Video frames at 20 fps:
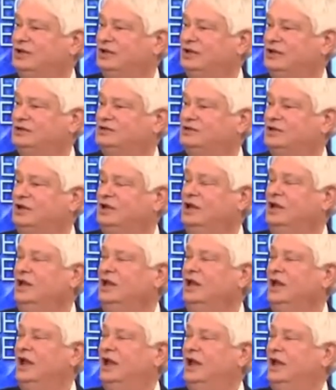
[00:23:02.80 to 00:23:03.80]
the
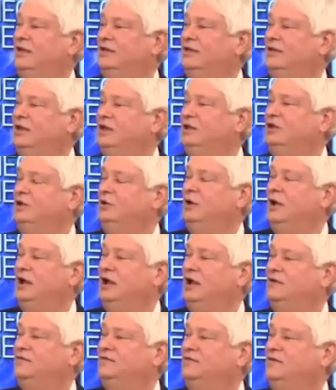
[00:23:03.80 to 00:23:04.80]
Gentiles. And then you